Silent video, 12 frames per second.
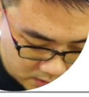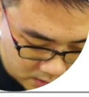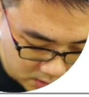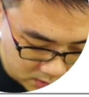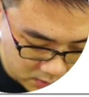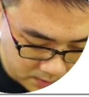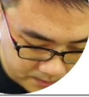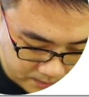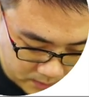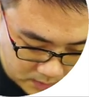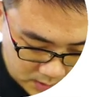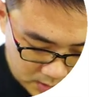so
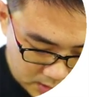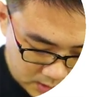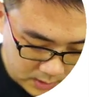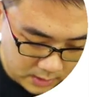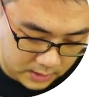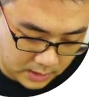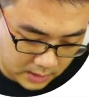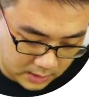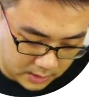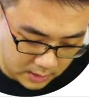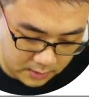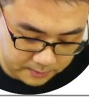this case here,